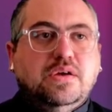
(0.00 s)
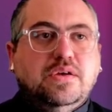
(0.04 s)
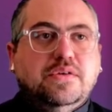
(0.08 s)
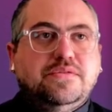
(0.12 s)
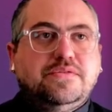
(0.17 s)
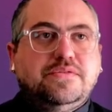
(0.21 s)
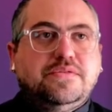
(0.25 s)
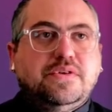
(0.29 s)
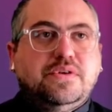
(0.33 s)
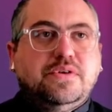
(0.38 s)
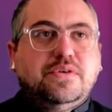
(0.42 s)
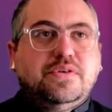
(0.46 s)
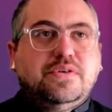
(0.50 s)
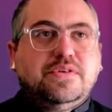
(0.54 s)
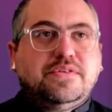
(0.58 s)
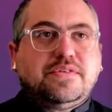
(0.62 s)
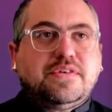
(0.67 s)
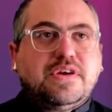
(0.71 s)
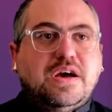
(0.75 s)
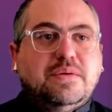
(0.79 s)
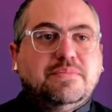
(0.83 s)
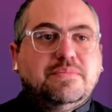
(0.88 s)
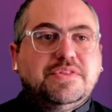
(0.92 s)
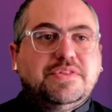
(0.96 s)
So let's
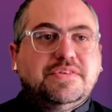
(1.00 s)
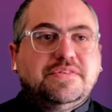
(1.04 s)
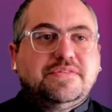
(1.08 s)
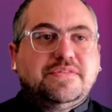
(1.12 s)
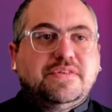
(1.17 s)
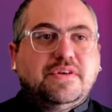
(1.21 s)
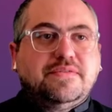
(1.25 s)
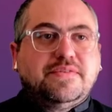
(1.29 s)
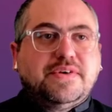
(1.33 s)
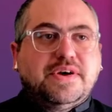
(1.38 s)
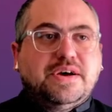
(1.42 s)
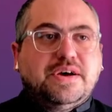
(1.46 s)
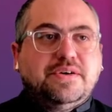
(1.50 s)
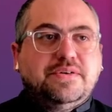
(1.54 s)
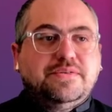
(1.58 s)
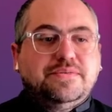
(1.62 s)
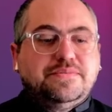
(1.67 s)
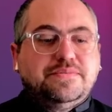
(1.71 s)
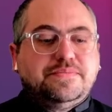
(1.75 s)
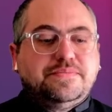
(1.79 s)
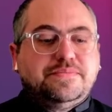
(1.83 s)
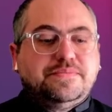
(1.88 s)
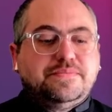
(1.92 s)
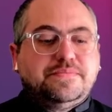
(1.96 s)
comment this stuff out.
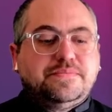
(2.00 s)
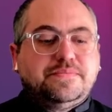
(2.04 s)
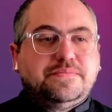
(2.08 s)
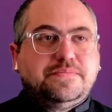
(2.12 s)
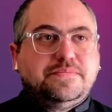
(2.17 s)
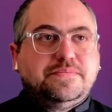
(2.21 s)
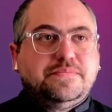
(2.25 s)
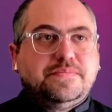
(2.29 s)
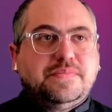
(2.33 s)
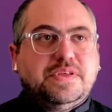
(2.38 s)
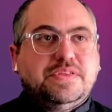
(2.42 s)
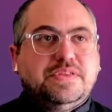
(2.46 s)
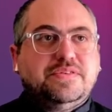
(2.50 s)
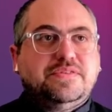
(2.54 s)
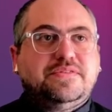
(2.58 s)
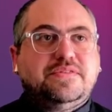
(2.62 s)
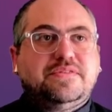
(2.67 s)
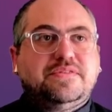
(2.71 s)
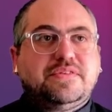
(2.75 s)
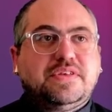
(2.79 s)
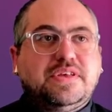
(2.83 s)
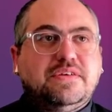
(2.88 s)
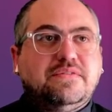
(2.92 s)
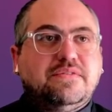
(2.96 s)
And let's just
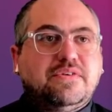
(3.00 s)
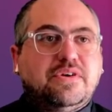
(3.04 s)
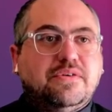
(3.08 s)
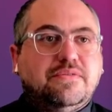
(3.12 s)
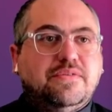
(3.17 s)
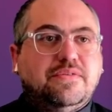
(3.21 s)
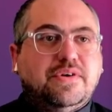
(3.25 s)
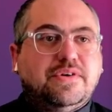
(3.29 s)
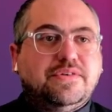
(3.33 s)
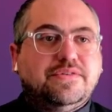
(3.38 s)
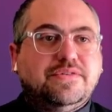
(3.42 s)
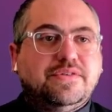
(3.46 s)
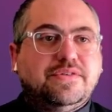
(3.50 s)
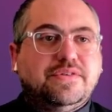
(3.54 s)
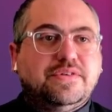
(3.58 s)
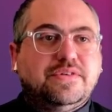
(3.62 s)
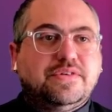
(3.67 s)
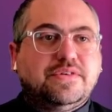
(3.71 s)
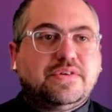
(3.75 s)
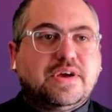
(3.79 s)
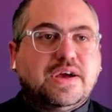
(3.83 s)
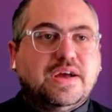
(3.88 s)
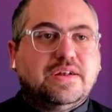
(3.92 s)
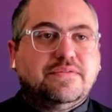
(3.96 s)
give our function
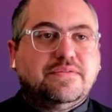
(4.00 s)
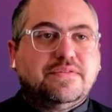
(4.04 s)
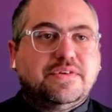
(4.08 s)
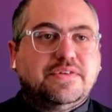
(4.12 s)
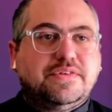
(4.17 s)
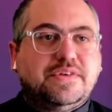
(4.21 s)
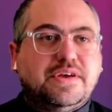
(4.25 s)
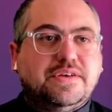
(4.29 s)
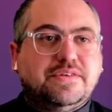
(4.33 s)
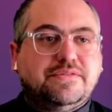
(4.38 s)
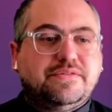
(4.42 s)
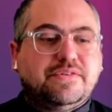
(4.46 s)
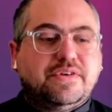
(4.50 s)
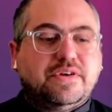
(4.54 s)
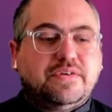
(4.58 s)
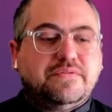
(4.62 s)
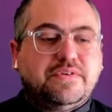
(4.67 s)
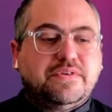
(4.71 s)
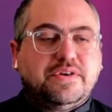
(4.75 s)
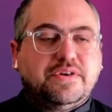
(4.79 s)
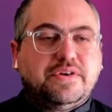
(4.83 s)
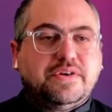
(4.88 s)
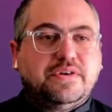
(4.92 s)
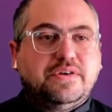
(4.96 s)
kind of a test drive
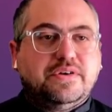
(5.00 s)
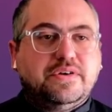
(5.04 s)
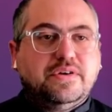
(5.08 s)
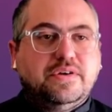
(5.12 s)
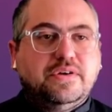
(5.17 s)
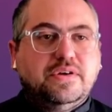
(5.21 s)
here.